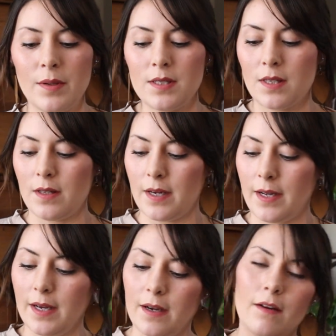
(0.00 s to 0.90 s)
piece that I
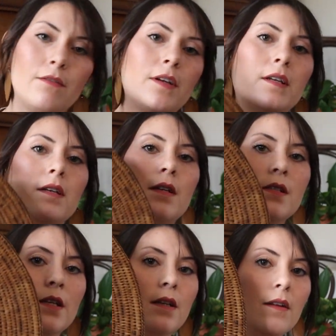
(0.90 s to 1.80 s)
have is
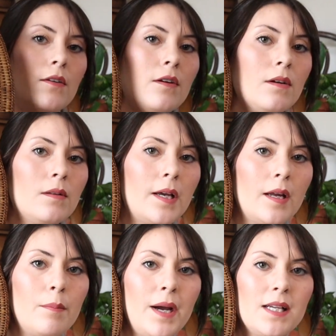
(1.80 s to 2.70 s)
another
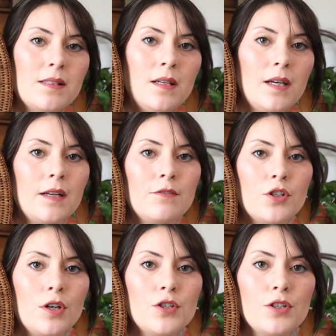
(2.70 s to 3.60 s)
like basket kind of
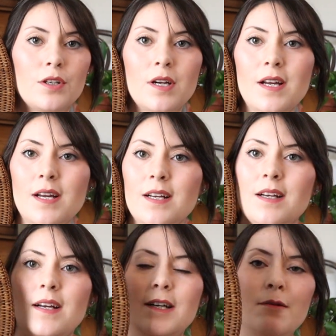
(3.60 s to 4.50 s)
charger.
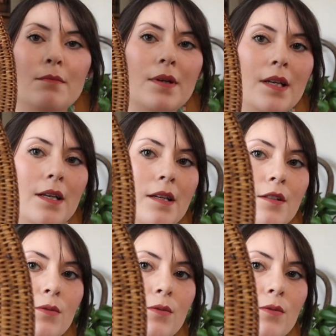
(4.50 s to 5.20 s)
It is